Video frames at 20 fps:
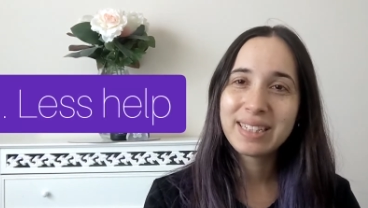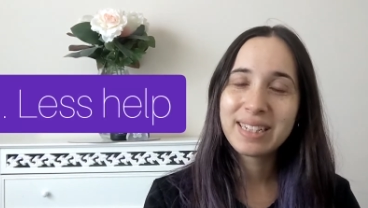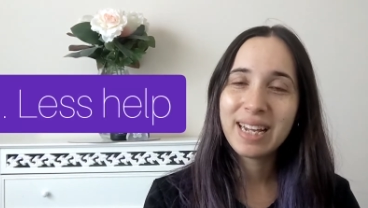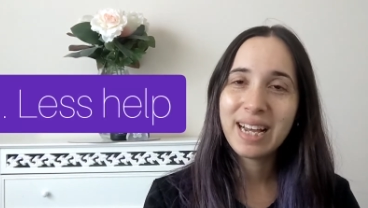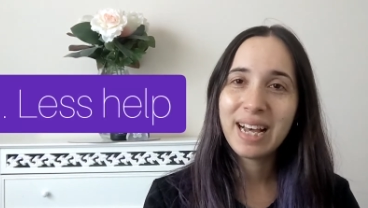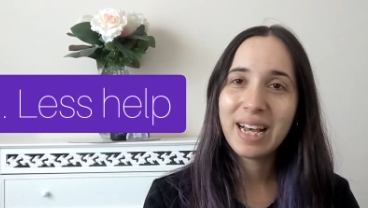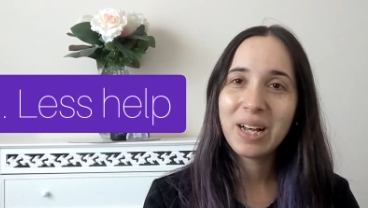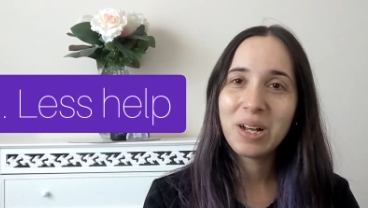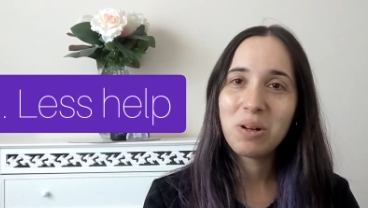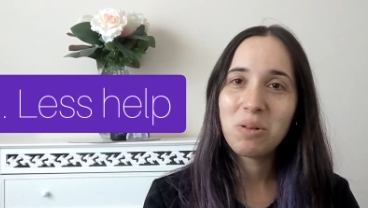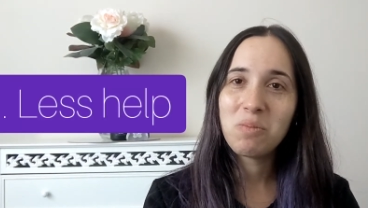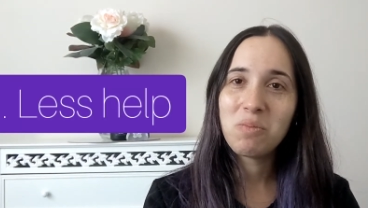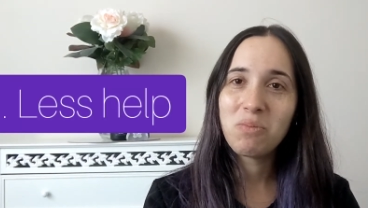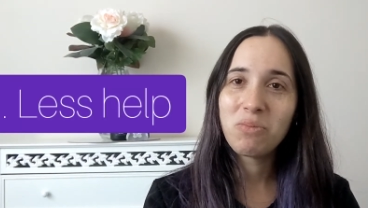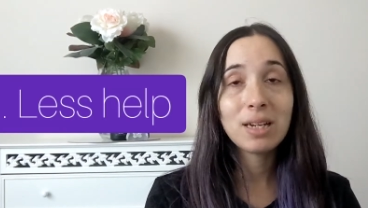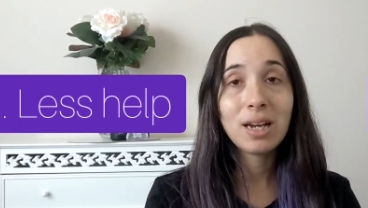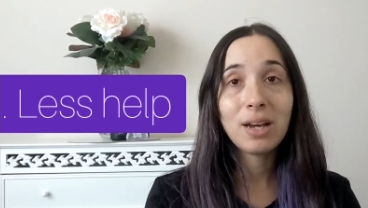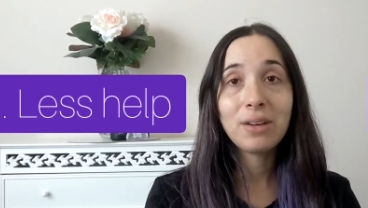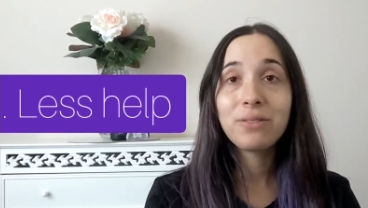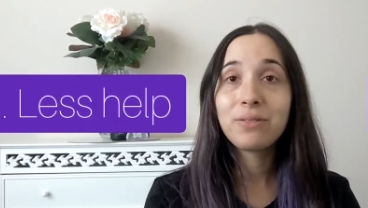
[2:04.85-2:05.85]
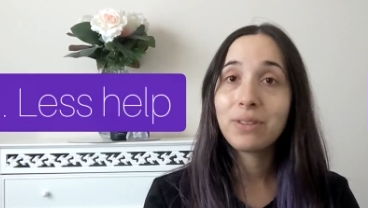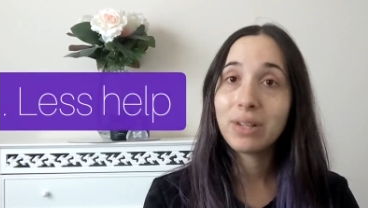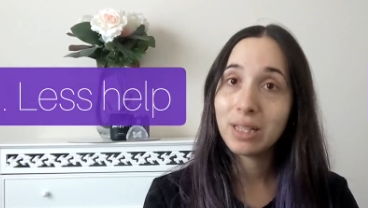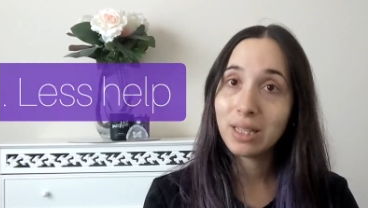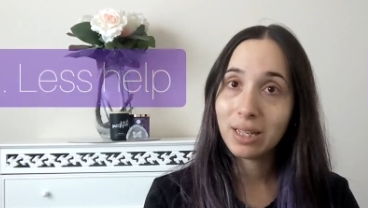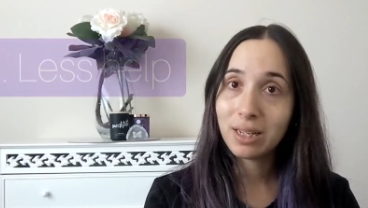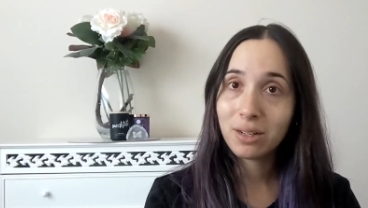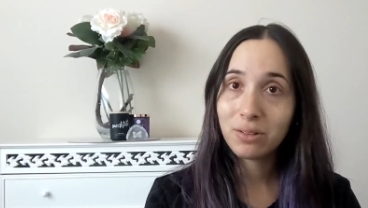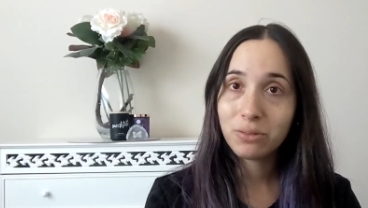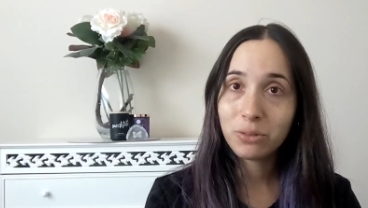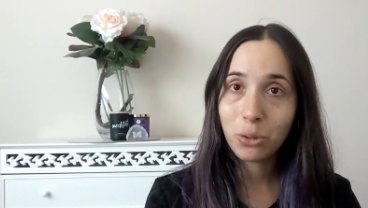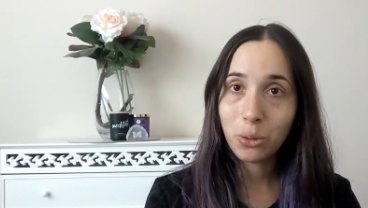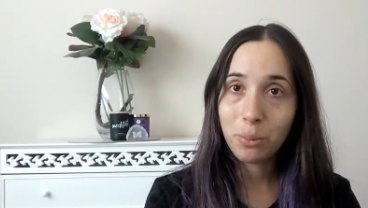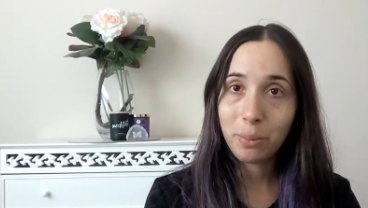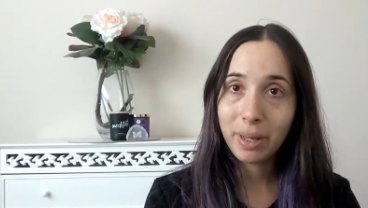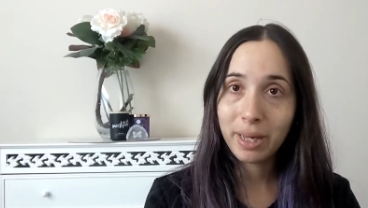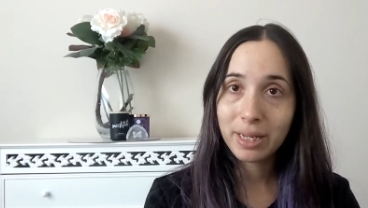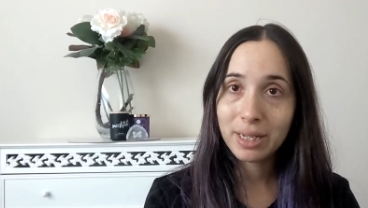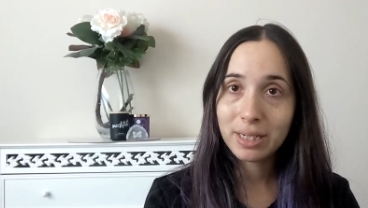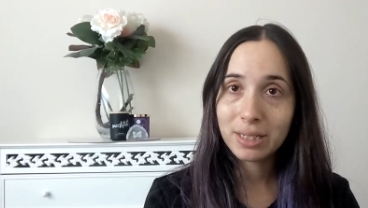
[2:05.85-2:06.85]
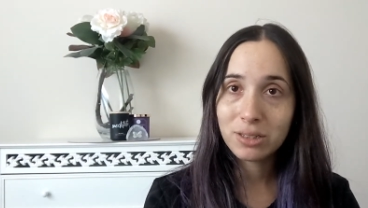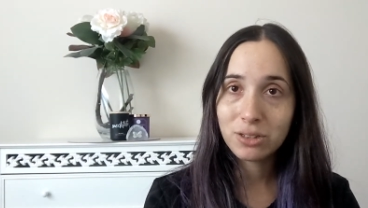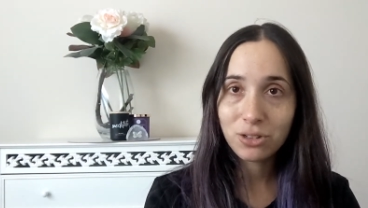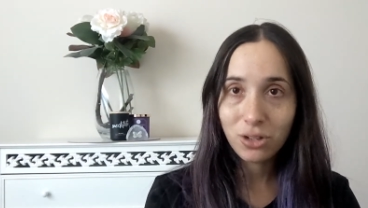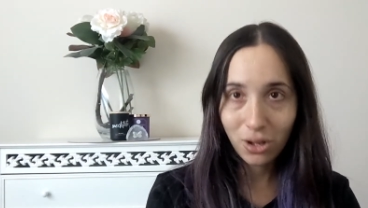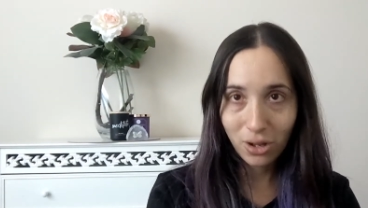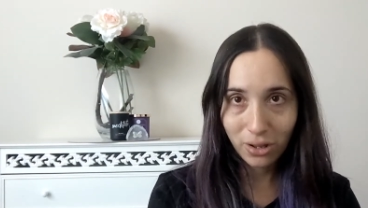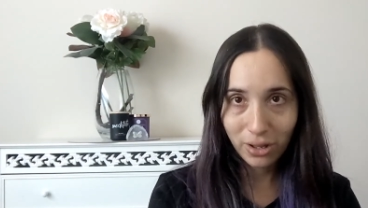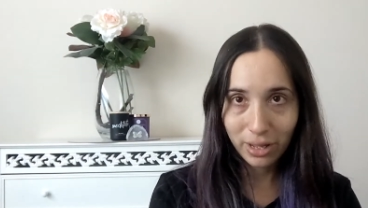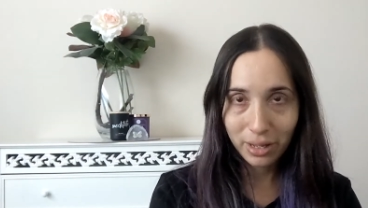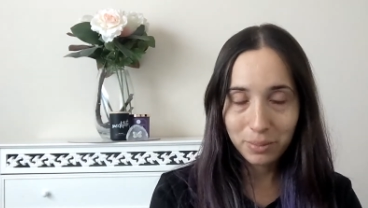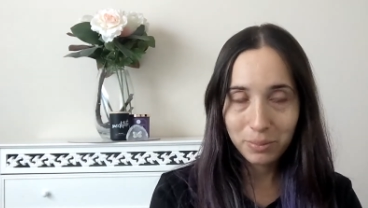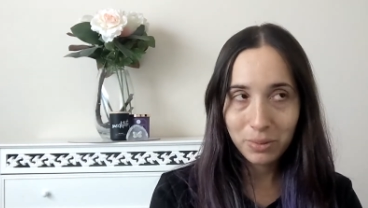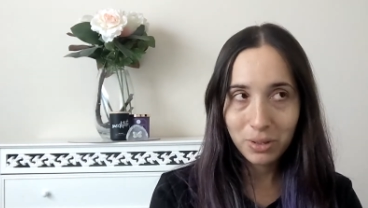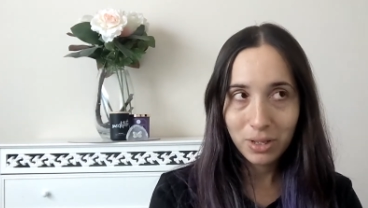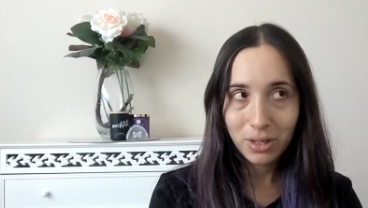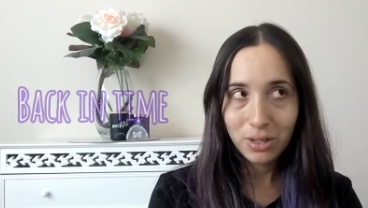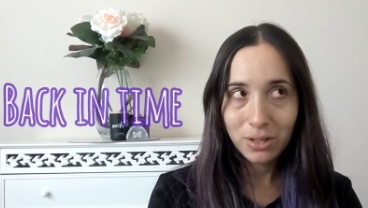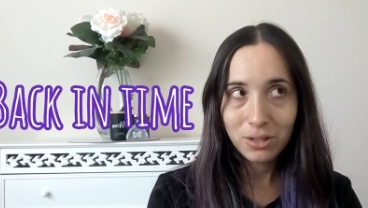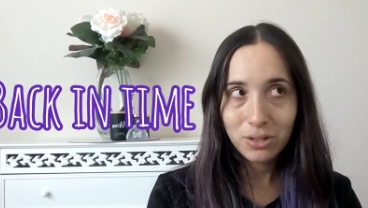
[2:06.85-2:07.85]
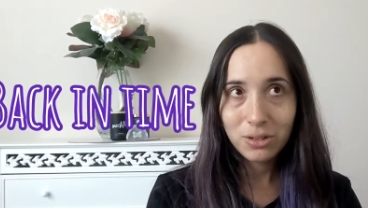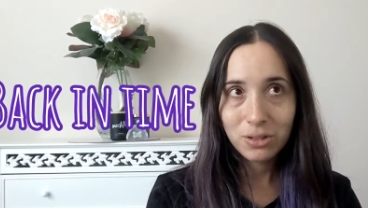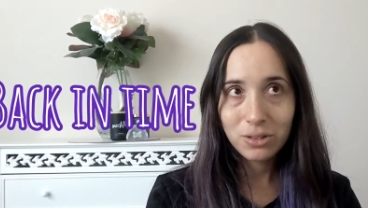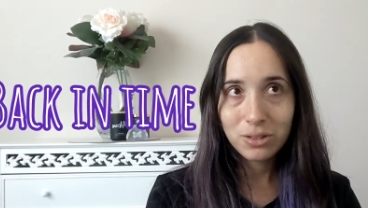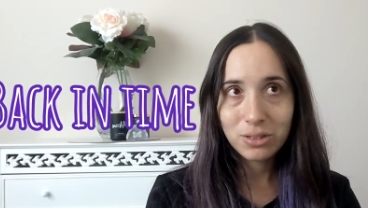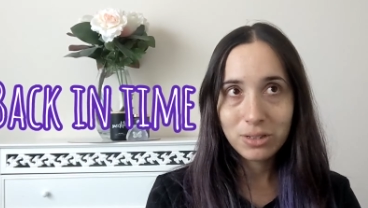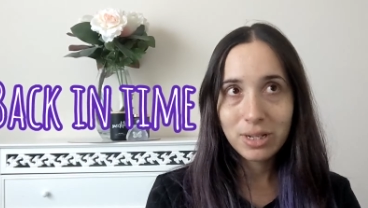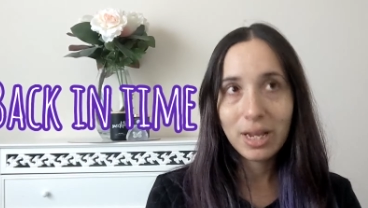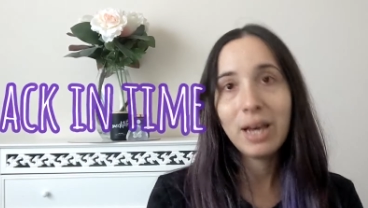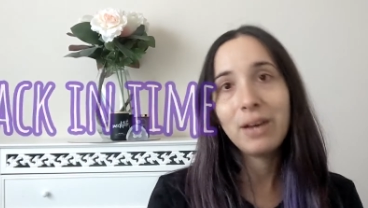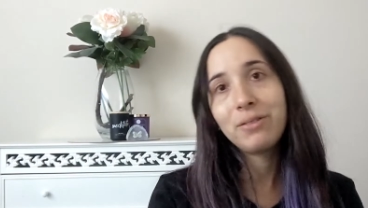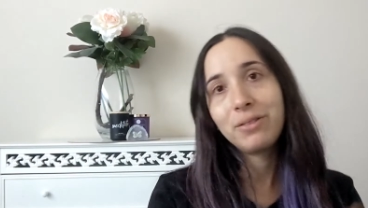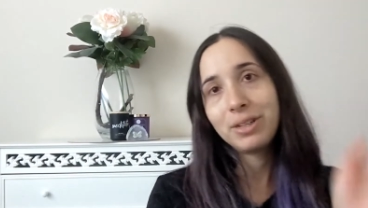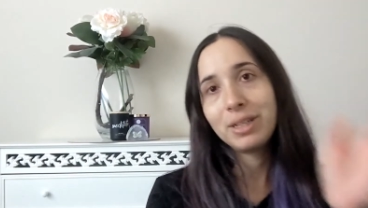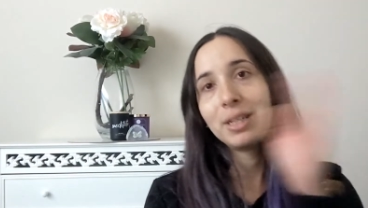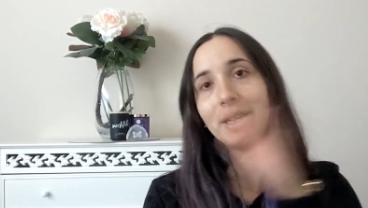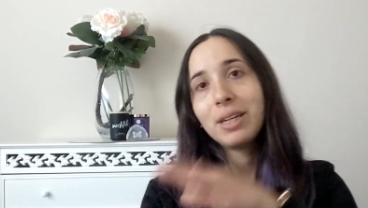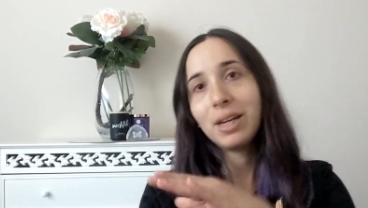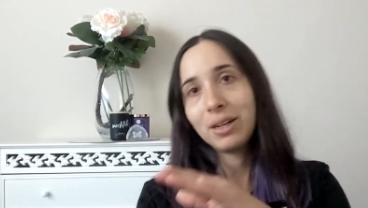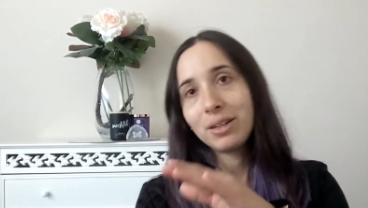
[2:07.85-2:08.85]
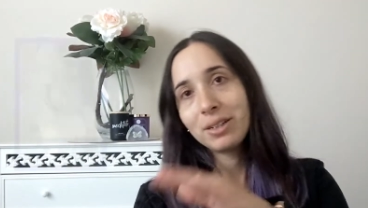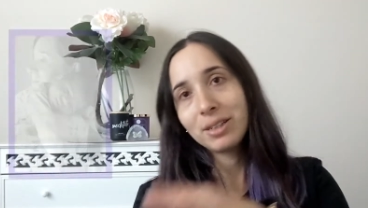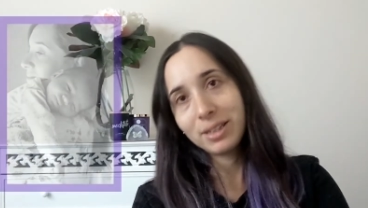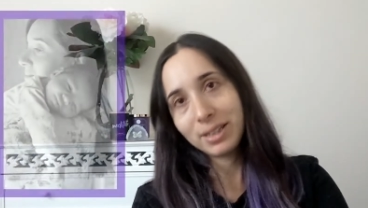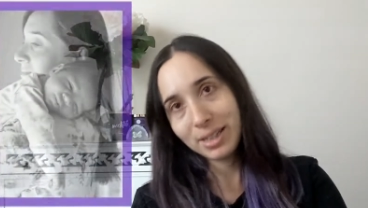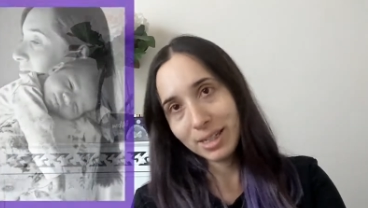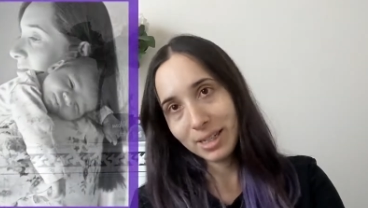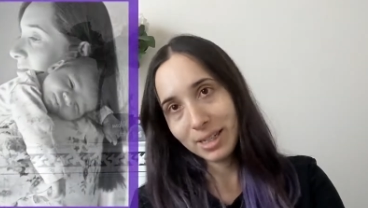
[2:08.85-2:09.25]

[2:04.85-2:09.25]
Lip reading: I felt like I've gone back in time to having younger